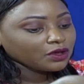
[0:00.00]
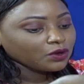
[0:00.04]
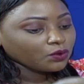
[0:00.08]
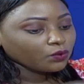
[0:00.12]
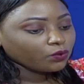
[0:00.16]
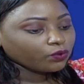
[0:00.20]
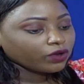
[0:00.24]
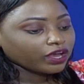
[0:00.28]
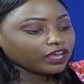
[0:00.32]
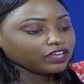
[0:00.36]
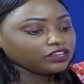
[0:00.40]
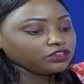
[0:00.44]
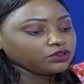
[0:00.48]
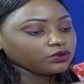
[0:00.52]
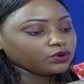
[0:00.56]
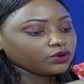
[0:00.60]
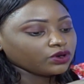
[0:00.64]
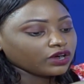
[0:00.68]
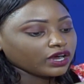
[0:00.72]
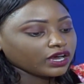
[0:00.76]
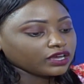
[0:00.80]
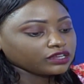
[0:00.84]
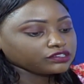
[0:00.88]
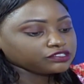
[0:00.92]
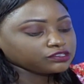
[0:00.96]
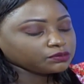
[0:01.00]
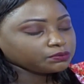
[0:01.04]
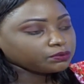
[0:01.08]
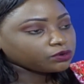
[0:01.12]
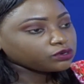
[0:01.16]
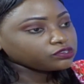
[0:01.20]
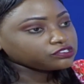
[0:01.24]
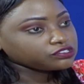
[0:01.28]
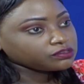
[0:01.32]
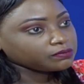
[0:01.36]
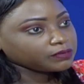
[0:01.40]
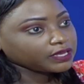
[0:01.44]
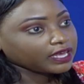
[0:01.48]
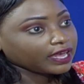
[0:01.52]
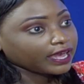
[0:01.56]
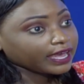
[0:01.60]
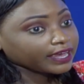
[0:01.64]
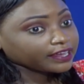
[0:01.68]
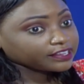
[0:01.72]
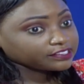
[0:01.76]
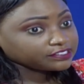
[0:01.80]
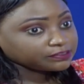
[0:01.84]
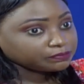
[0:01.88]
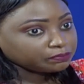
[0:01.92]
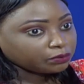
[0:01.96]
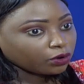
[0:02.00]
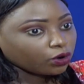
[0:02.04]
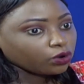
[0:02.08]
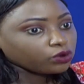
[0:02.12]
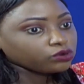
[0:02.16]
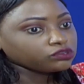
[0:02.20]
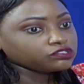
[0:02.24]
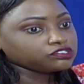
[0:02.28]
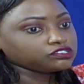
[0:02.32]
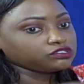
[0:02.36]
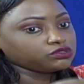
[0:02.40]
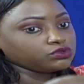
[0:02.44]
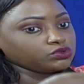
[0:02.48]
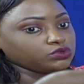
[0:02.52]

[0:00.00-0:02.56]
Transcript: where you are supposed to be exposed